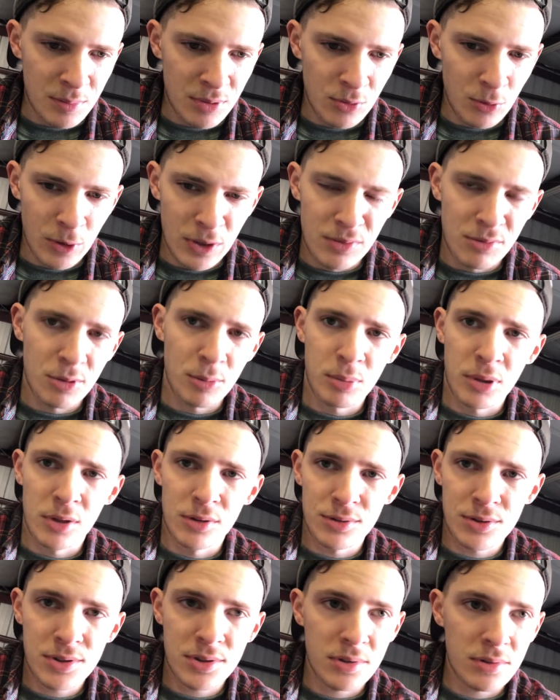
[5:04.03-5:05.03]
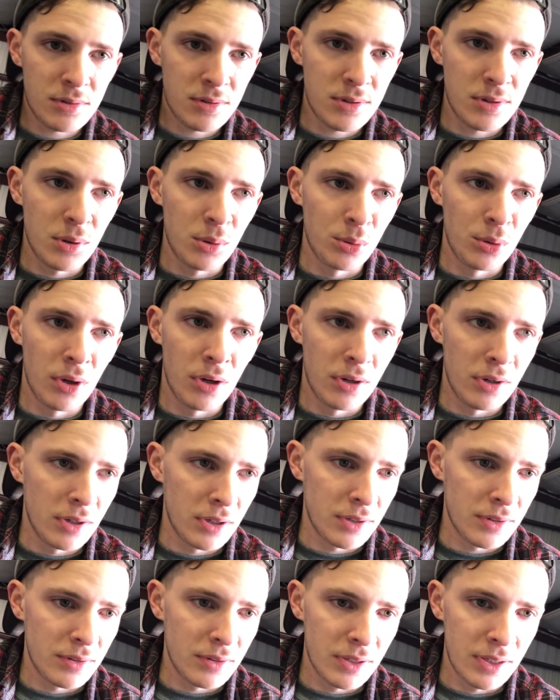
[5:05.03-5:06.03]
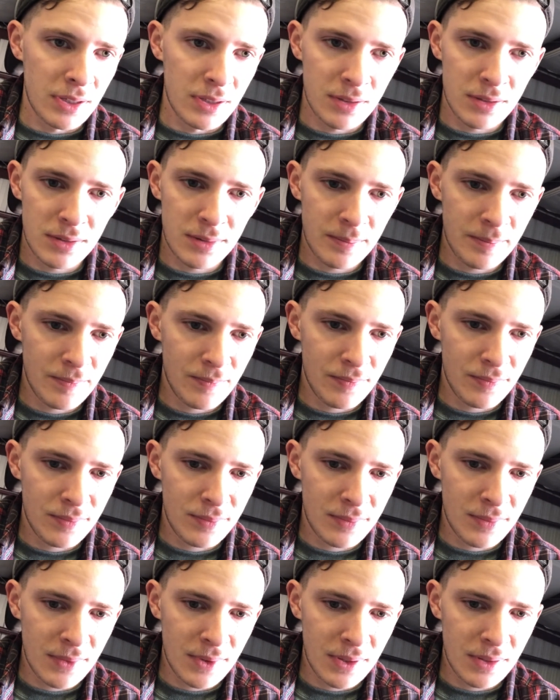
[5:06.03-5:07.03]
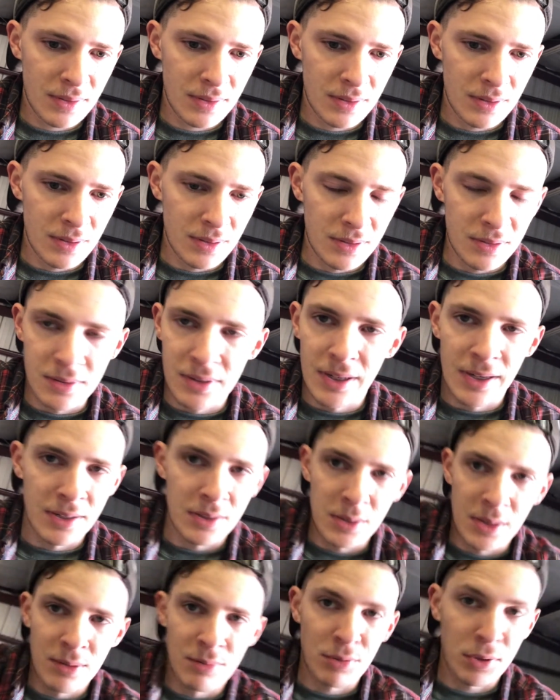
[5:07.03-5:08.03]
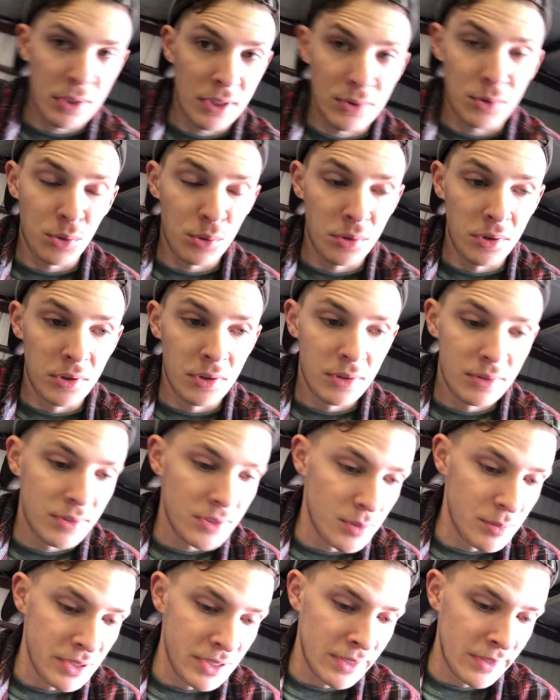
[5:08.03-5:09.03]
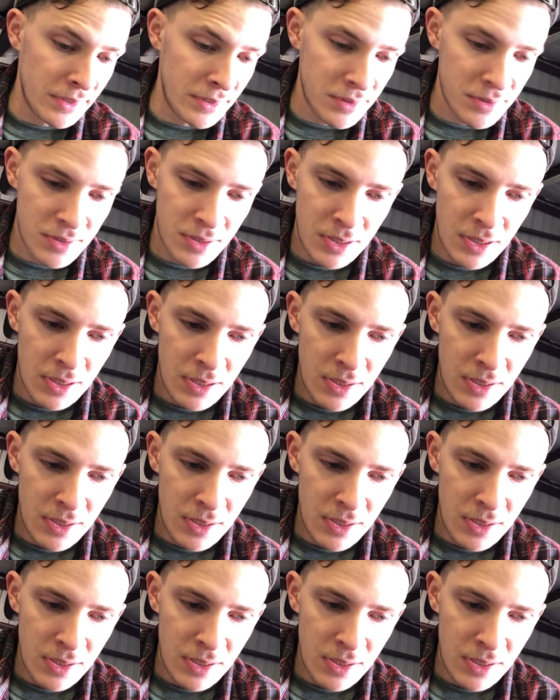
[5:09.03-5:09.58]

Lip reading: been waiting for parts so long that I forgot the order, to be honest.